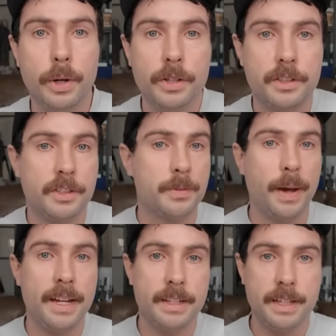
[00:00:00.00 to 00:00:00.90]
But
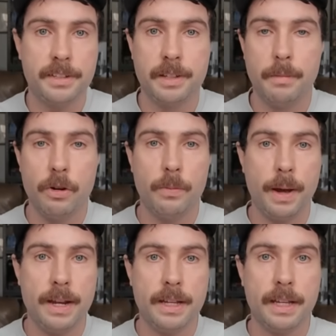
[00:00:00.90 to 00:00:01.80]
despite this, the moral
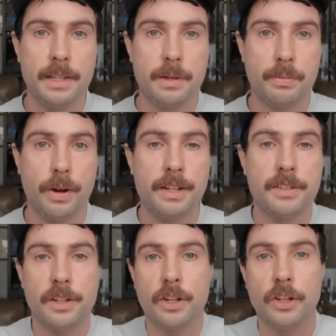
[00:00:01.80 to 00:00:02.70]
panic in the
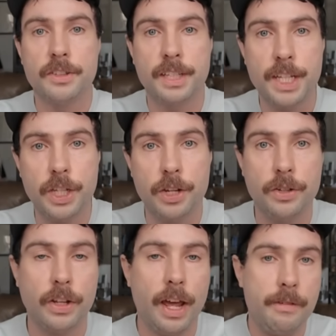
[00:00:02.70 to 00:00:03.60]
press
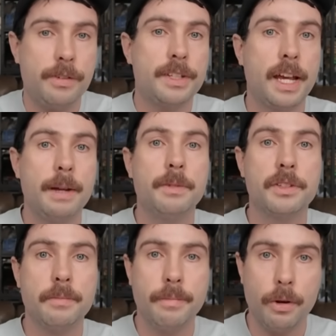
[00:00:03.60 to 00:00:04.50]
continued, and every time there's
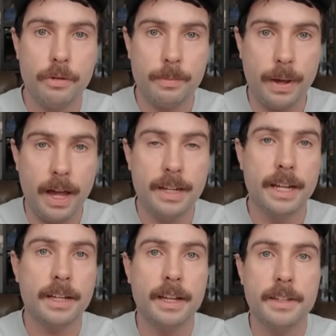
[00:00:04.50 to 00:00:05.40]
a moral
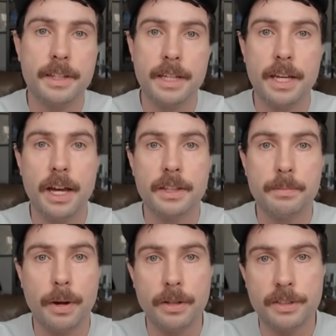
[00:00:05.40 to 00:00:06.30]
panic, the uh, the
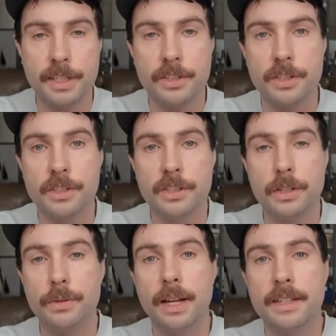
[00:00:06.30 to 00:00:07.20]
politicians
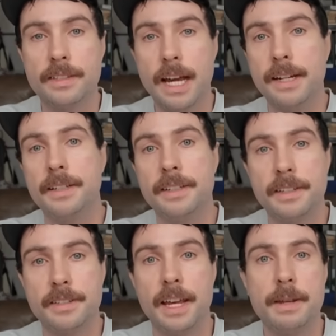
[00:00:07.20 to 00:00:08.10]
do exactly the
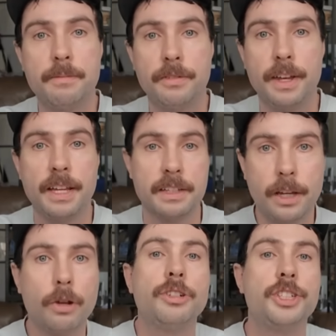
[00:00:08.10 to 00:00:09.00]
same thing. They
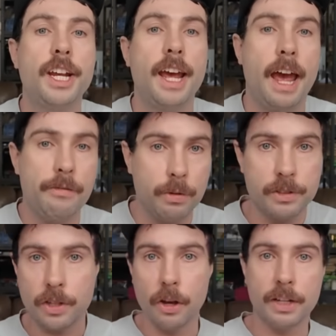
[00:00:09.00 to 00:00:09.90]
go, "Shit,
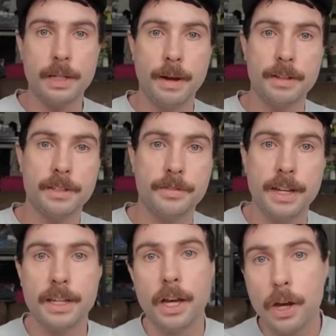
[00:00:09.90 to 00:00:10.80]
everyone's talking about this
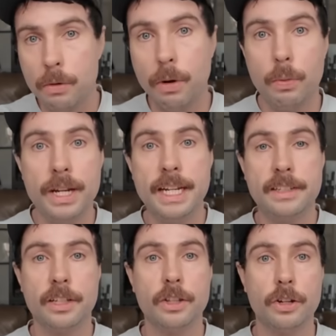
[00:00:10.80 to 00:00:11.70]
thing. Well, we need
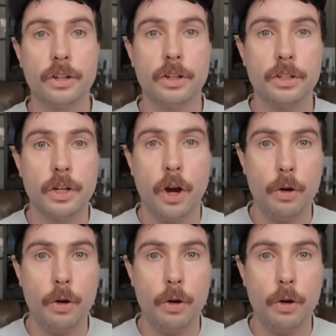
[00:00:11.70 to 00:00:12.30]
to look good.